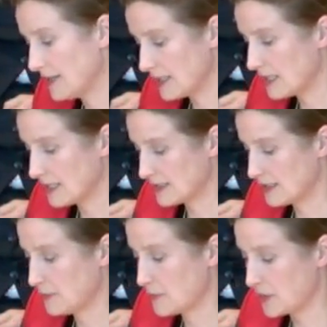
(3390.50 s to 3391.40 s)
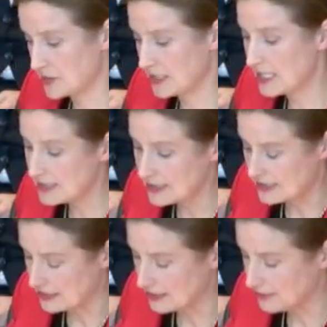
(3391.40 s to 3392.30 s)
I then asked him about an
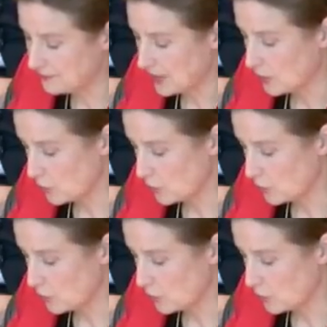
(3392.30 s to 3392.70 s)
asset deal,